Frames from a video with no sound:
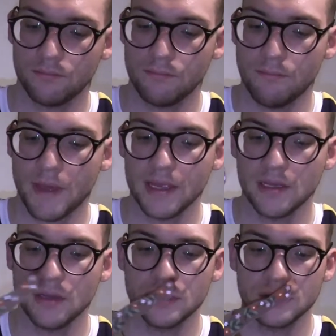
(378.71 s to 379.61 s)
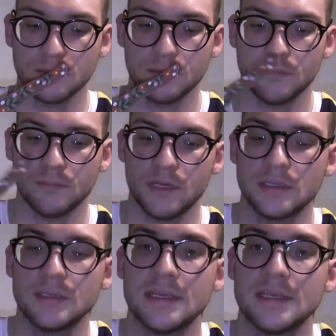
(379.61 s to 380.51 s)
make use
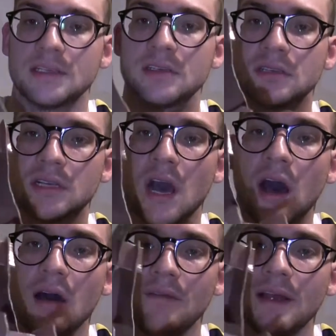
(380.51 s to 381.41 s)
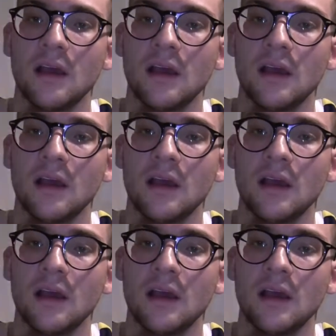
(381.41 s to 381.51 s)
using scissors and carve it.